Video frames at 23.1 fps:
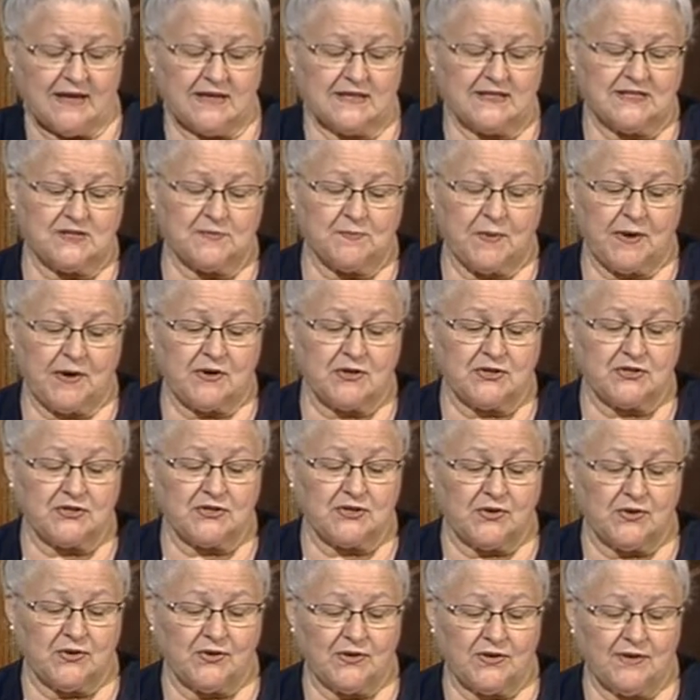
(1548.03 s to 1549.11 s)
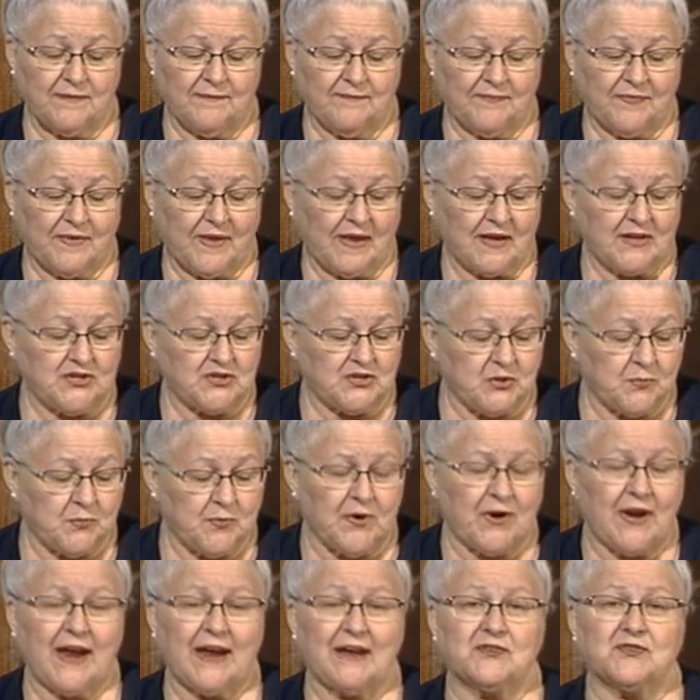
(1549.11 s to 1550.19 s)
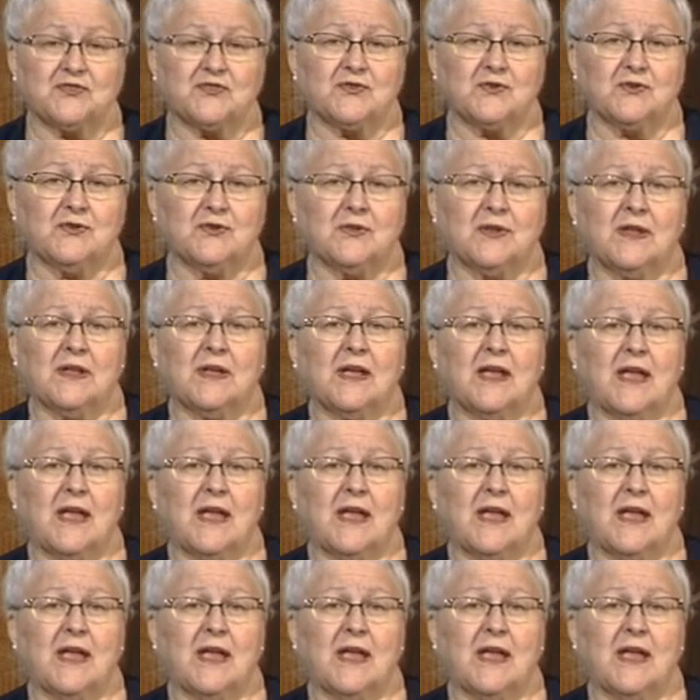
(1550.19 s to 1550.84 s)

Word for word: Spiritual, supernatural,